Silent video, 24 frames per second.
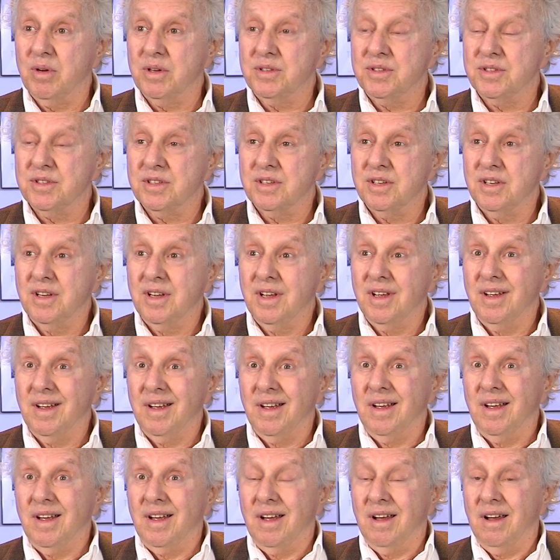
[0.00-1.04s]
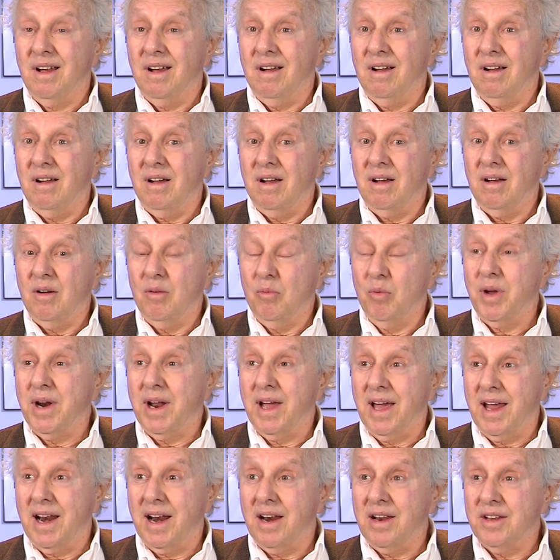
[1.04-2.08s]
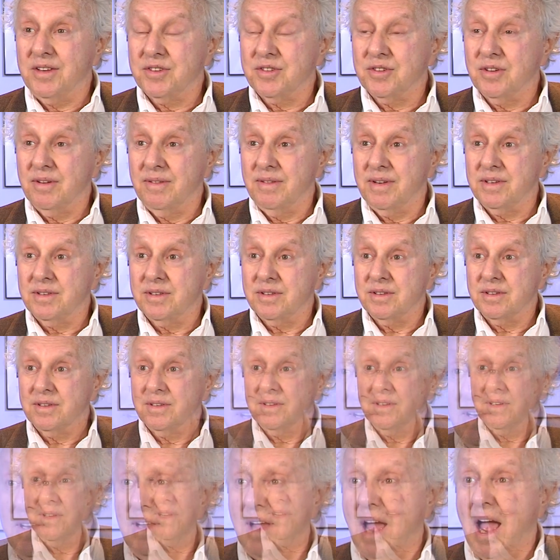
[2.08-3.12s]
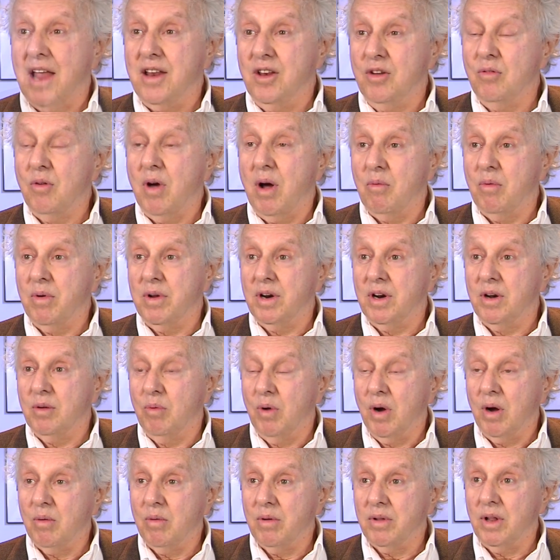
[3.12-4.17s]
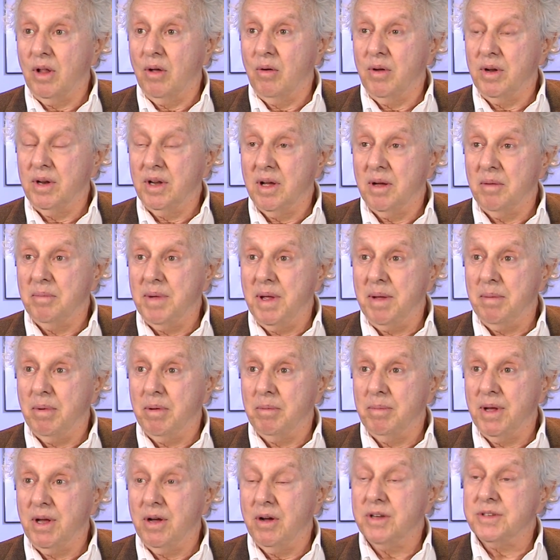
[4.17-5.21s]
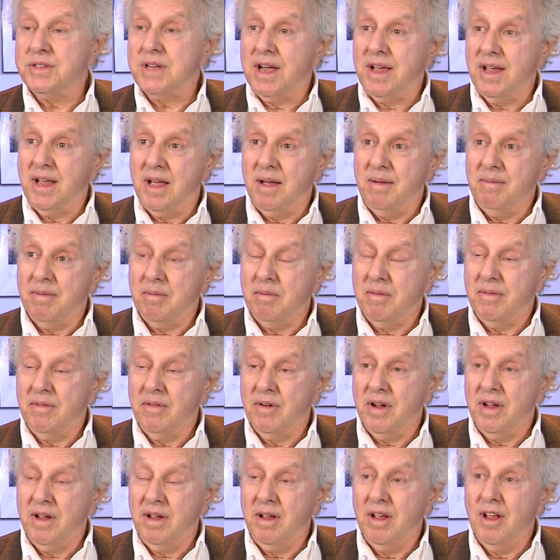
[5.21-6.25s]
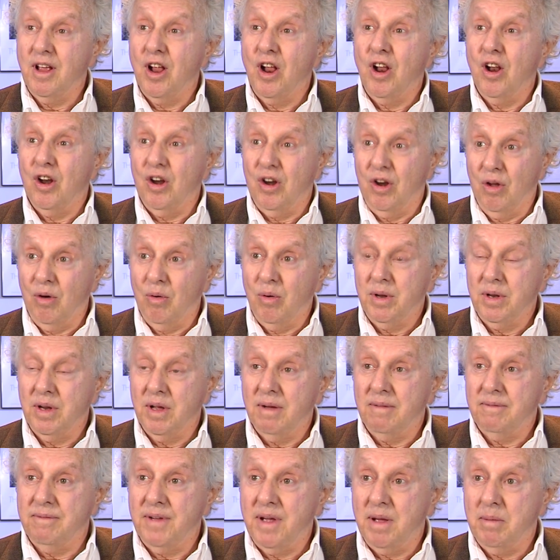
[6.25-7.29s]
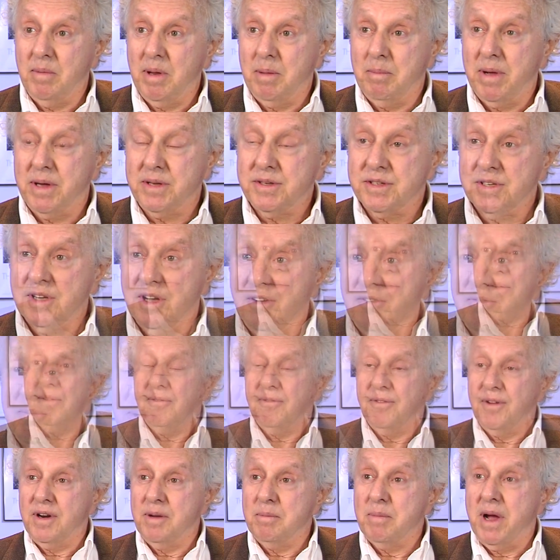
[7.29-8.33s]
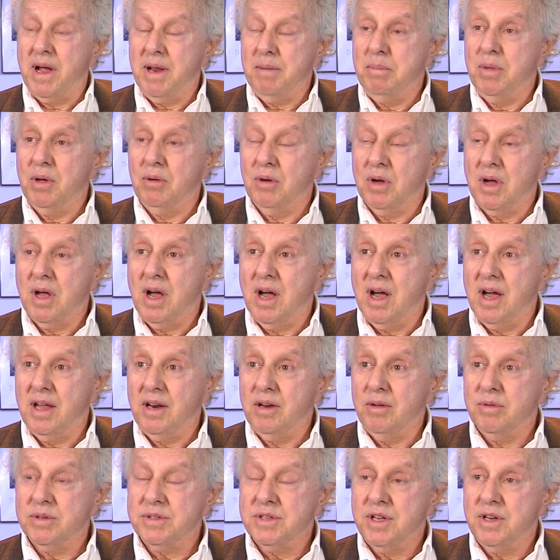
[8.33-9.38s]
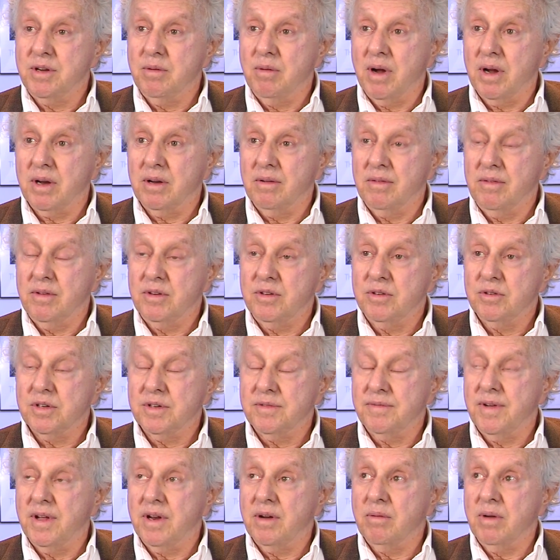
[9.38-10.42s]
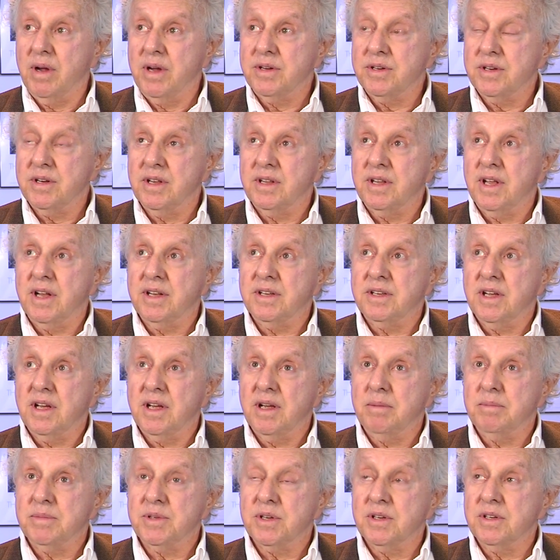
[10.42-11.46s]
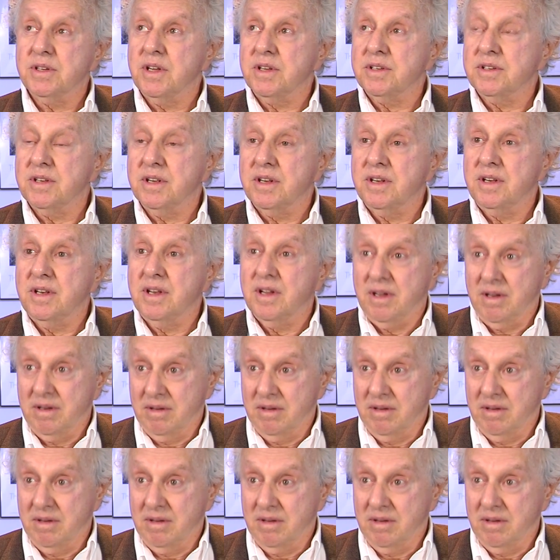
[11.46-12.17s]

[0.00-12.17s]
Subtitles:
was when I got out of service. I knew I wanted to work with low-income people because I came from a very low-income family myself. A friend of mine, Bill Kahn, who was the director of the Jewish Federation at that time, suggested